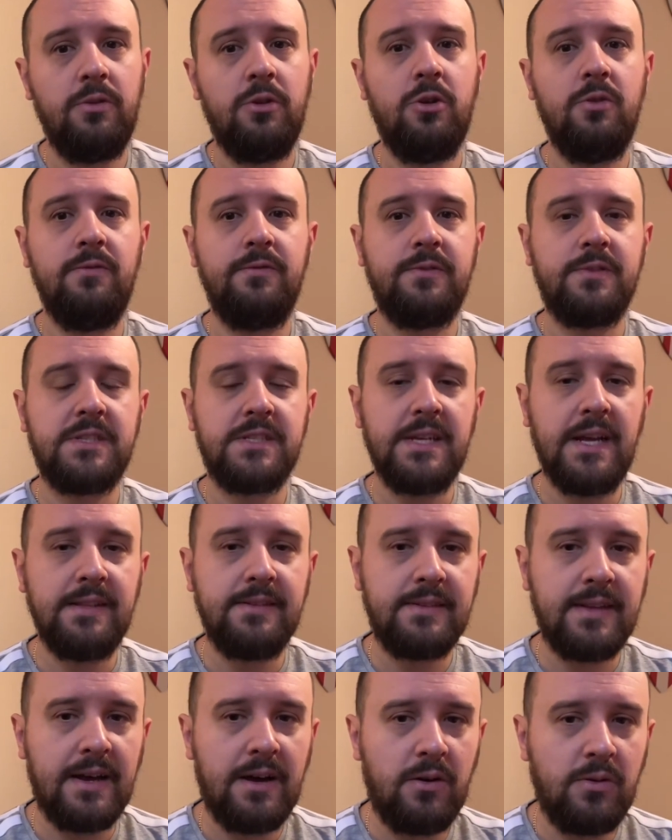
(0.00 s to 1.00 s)
You've
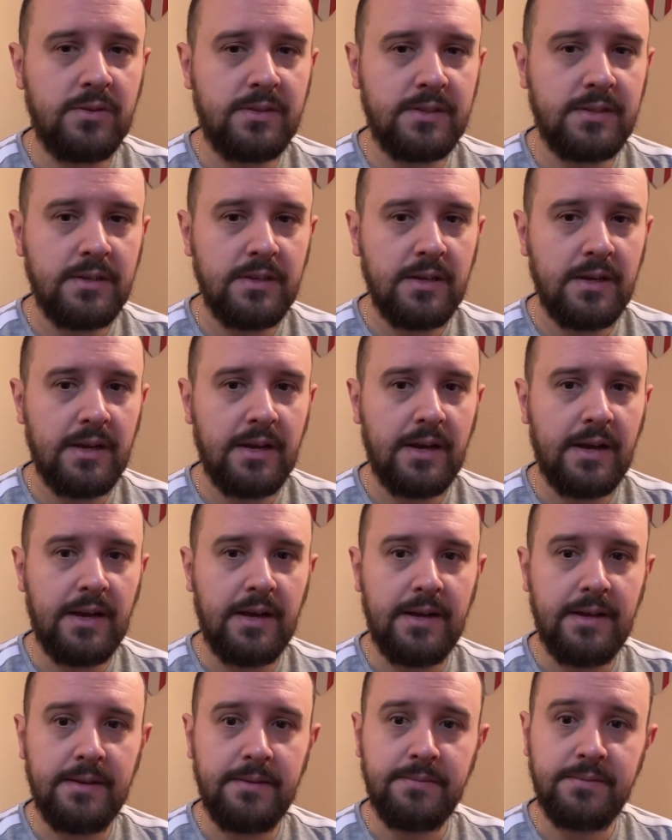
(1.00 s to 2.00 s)
sent out
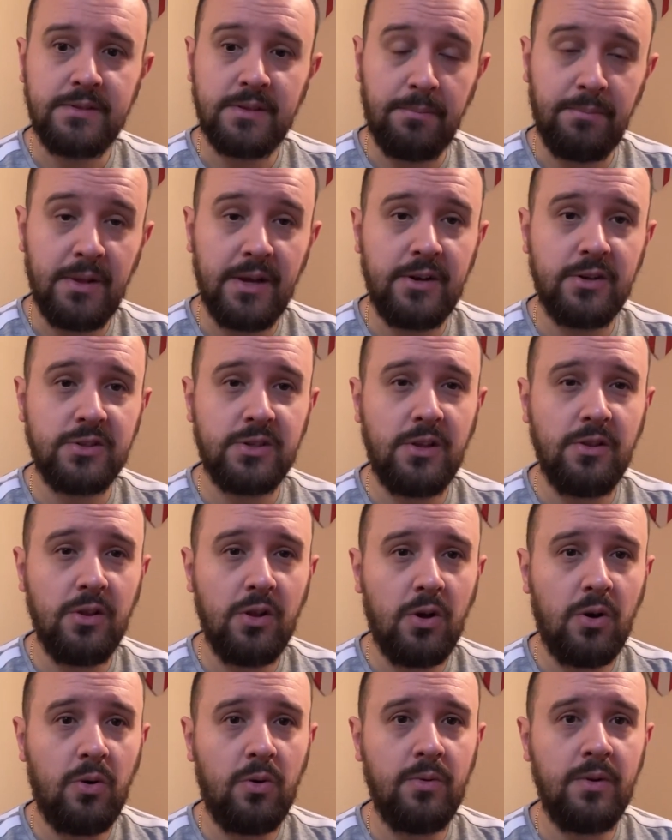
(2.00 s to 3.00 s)
some players on
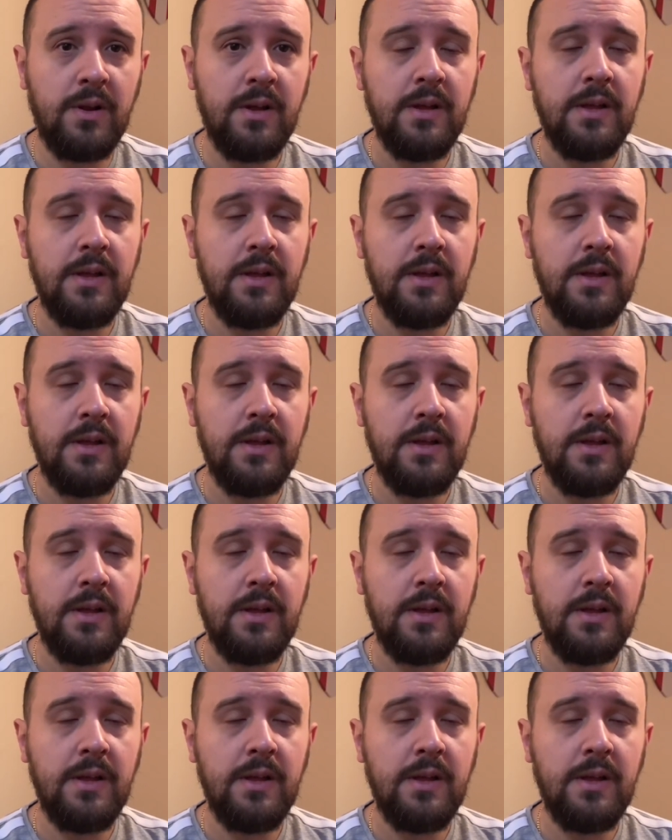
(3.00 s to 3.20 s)
loan.